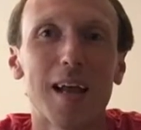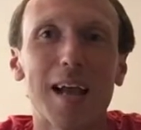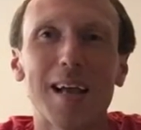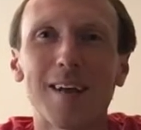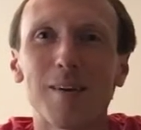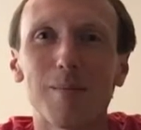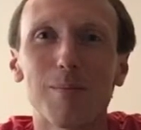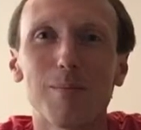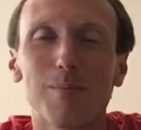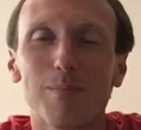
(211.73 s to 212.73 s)
And
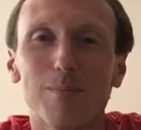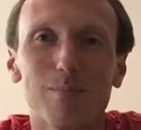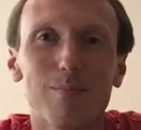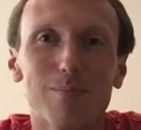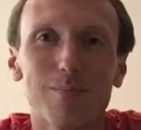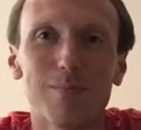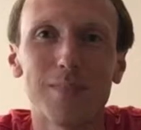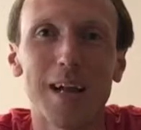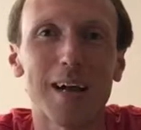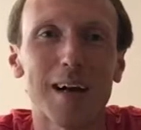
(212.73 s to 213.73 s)

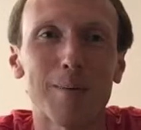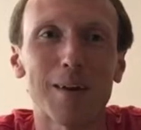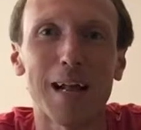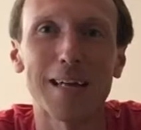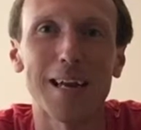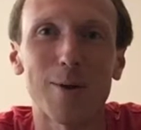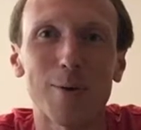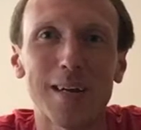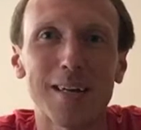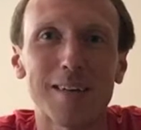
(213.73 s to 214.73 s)
yeah, I mean, I
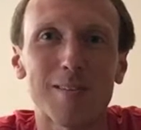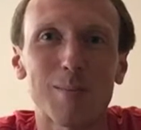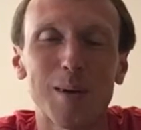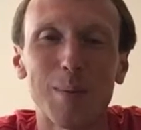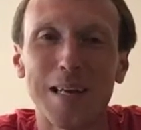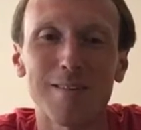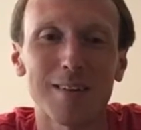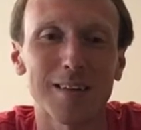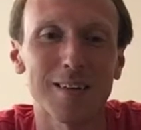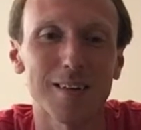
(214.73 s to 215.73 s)
can't wait. It's gonna be
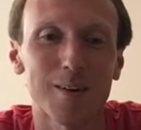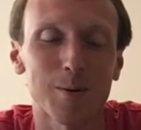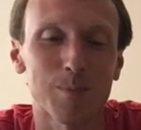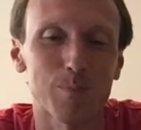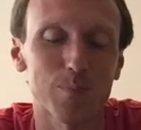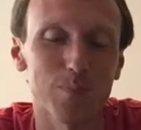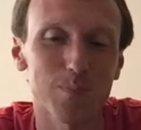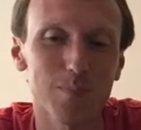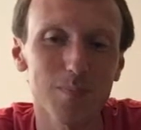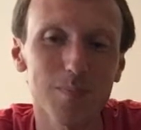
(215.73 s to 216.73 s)
amazing.
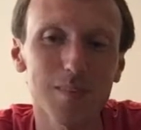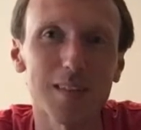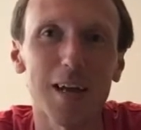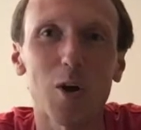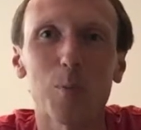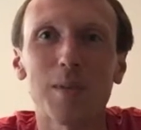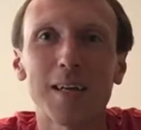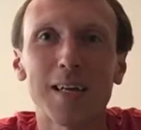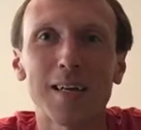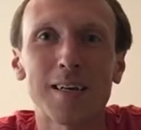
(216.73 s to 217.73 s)
I hope
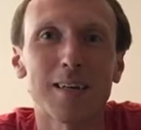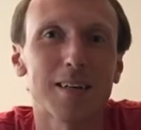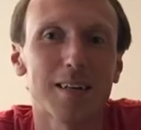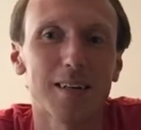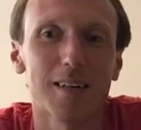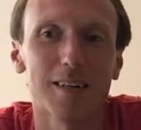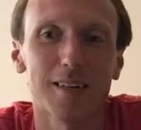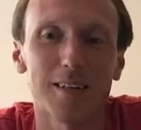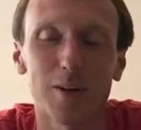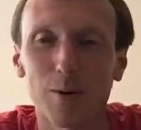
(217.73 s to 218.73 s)
they get,
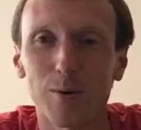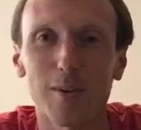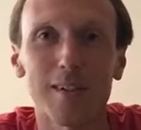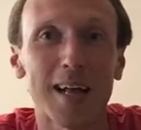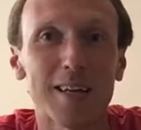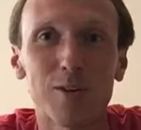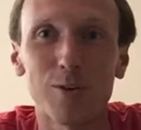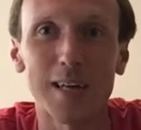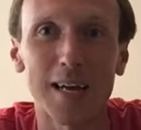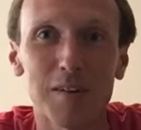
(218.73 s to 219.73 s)
you know, a lot of
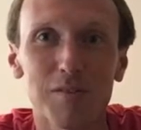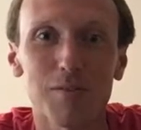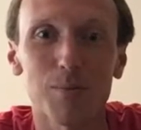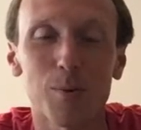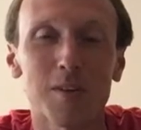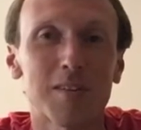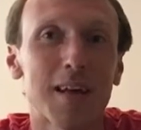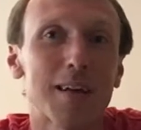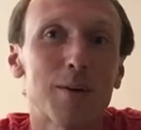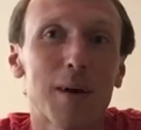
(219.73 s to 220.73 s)
new guests, ones
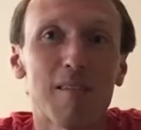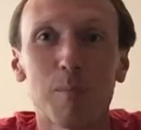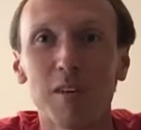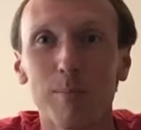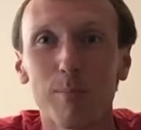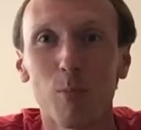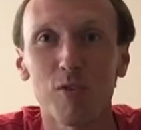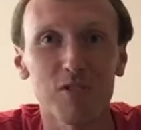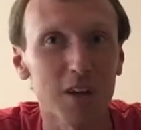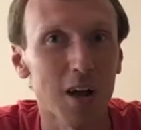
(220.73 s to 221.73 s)
that, you know, haven't been to
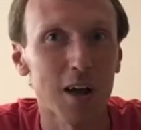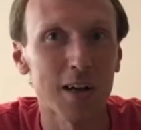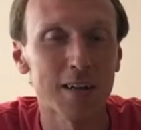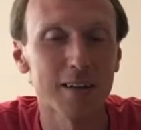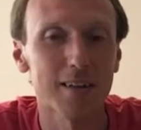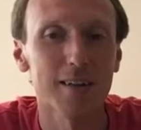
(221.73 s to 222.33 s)
Morphicon.